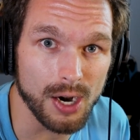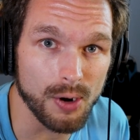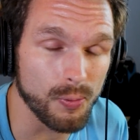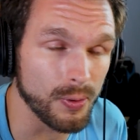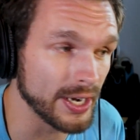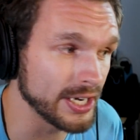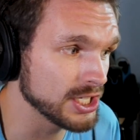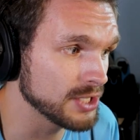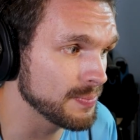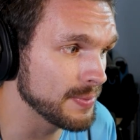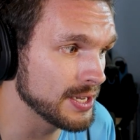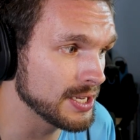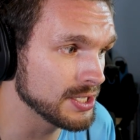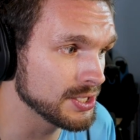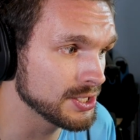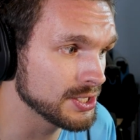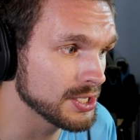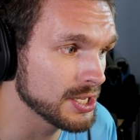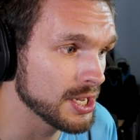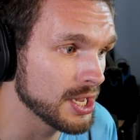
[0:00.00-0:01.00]

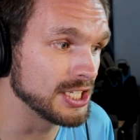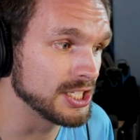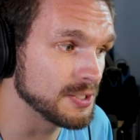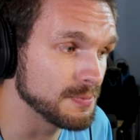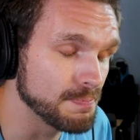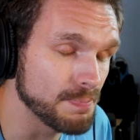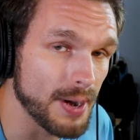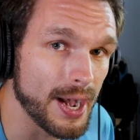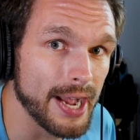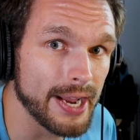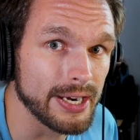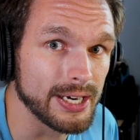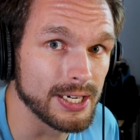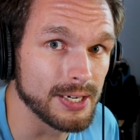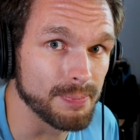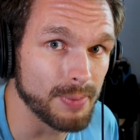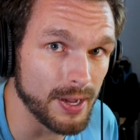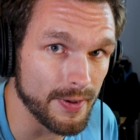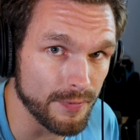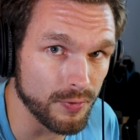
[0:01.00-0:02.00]
arrangements inspired by